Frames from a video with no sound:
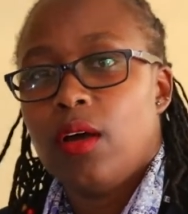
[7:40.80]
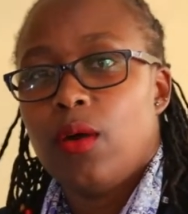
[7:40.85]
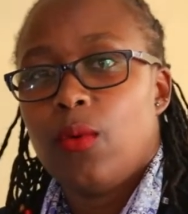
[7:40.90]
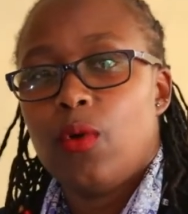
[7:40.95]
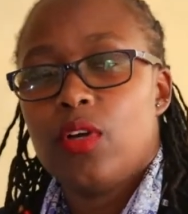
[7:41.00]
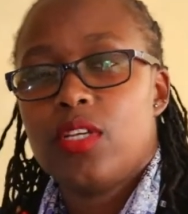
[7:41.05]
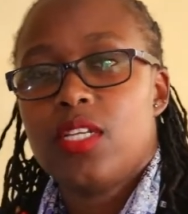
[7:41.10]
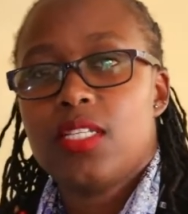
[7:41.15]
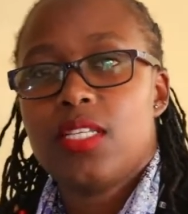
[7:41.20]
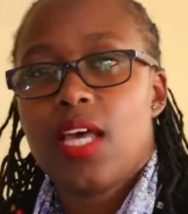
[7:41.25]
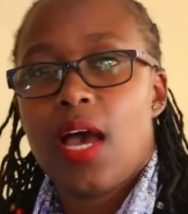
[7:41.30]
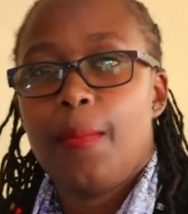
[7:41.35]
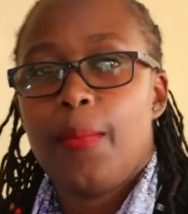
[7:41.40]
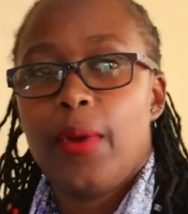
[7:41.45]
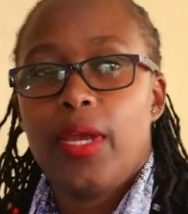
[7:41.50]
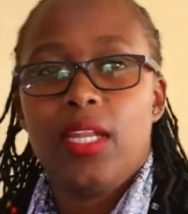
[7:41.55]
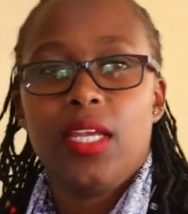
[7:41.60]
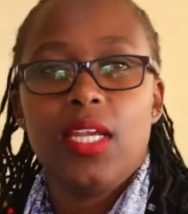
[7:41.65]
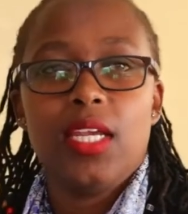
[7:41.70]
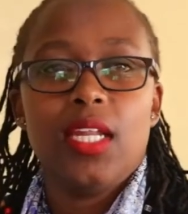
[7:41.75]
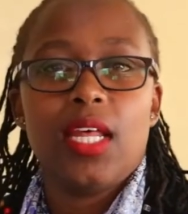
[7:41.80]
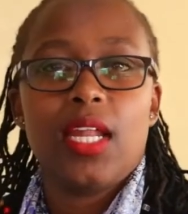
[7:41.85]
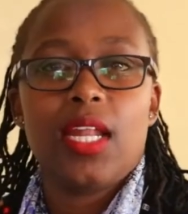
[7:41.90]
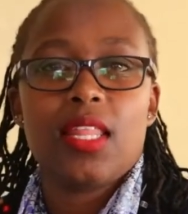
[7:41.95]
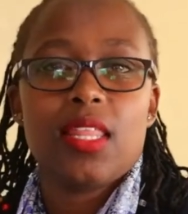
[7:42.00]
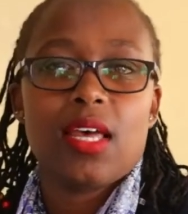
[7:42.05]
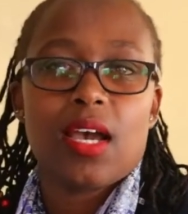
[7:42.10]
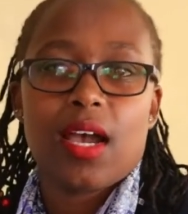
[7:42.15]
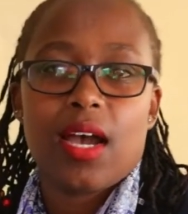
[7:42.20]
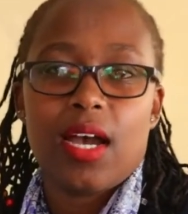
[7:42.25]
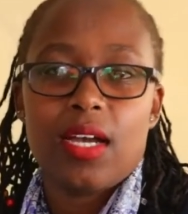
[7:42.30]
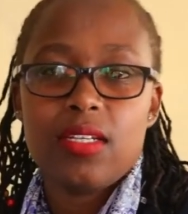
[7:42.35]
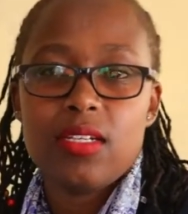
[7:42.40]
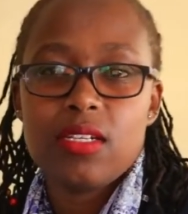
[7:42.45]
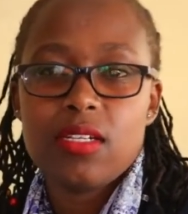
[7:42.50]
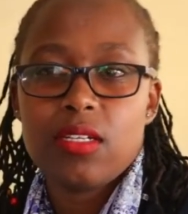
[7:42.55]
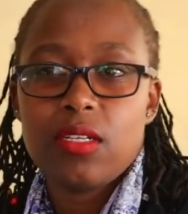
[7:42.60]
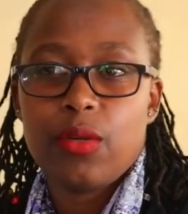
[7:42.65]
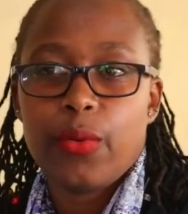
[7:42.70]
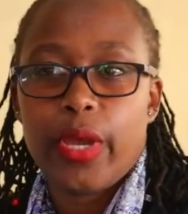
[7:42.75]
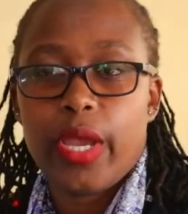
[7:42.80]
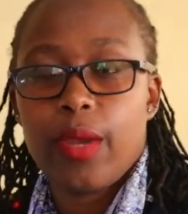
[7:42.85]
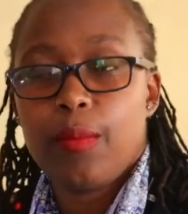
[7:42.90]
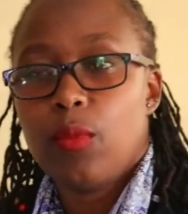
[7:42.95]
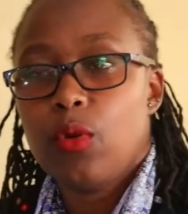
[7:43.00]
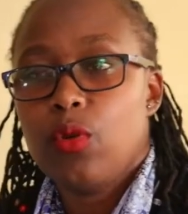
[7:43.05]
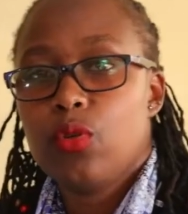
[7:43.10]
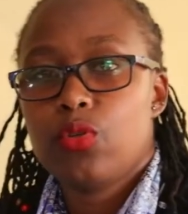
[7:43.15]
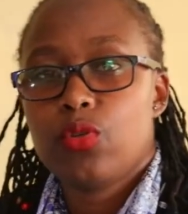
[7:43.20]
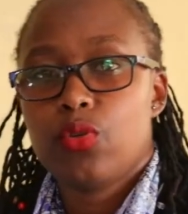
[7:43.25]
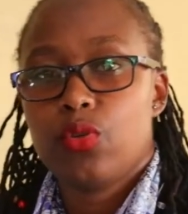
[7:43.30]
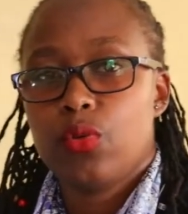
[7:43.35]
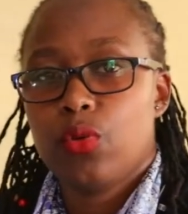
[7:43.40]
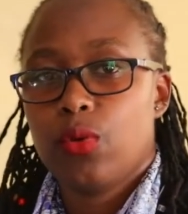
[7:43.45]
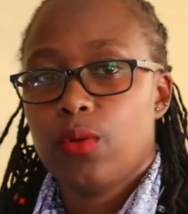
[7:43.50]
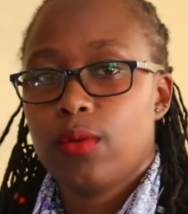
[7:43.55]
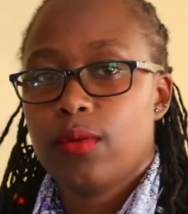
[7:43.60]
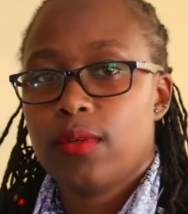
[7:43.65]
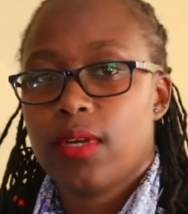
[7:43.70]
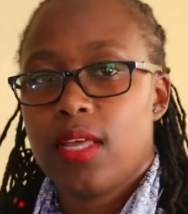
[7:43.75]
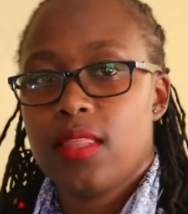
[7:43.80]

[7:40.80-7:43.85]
What is happening in another country, we are able to know.